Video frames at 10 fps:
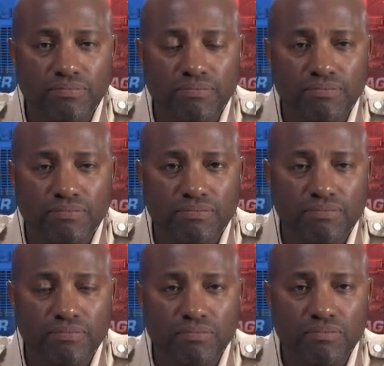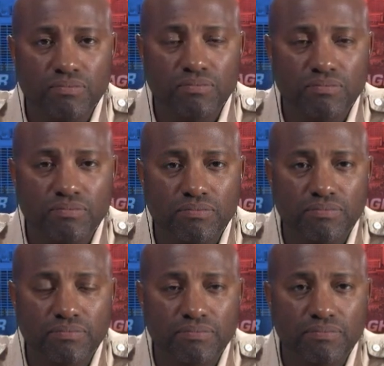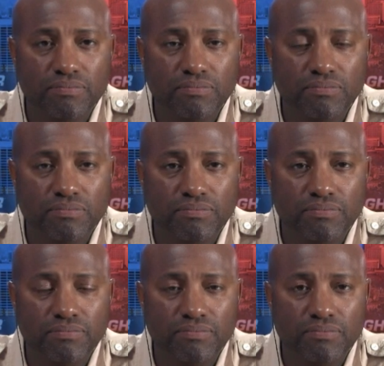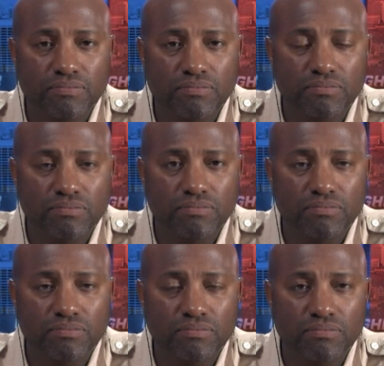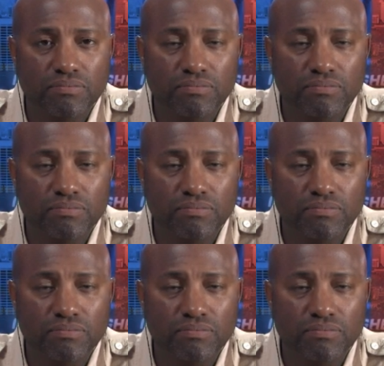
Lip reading: (silent)